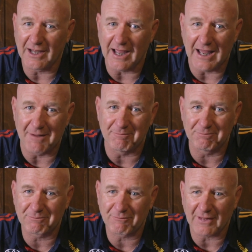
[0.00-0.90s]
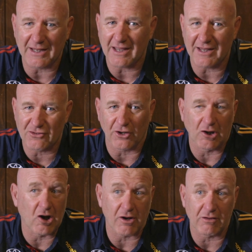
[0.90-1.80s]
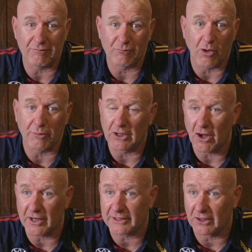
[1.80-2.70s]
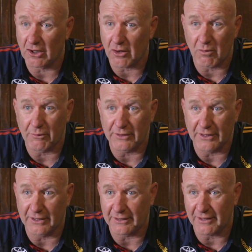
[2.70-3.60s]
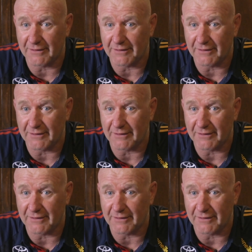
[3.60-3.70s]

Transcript: Um, he's got a lot of what we like and a lot of what we need,